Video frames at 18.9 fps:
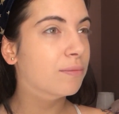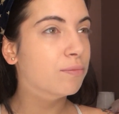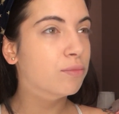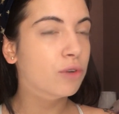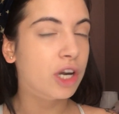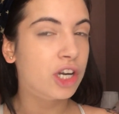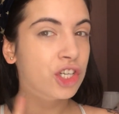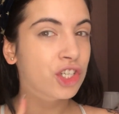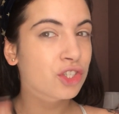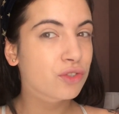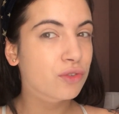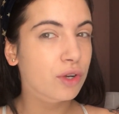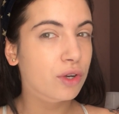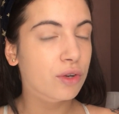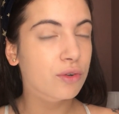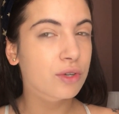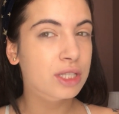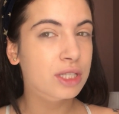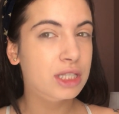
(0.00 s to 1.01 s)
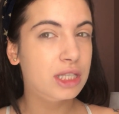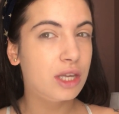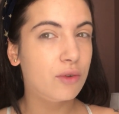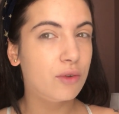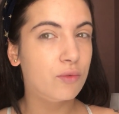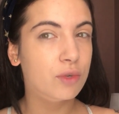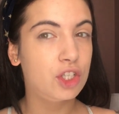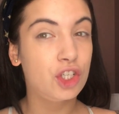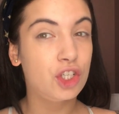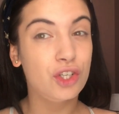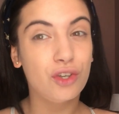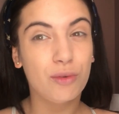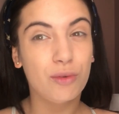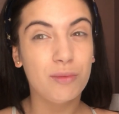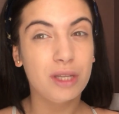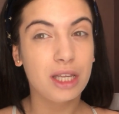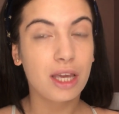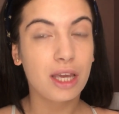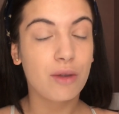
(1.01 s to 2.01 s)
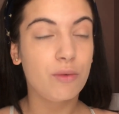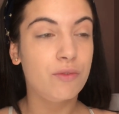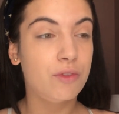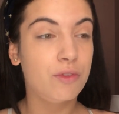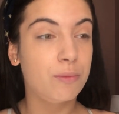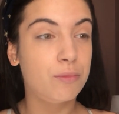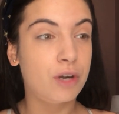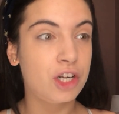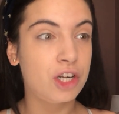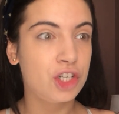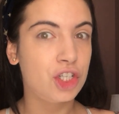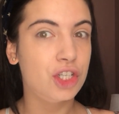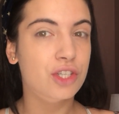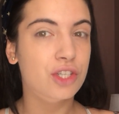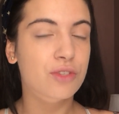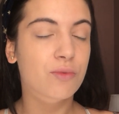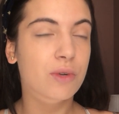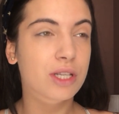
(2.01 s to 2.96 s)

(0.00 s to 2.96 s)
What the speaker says: brush strokes which you normally get with the brushes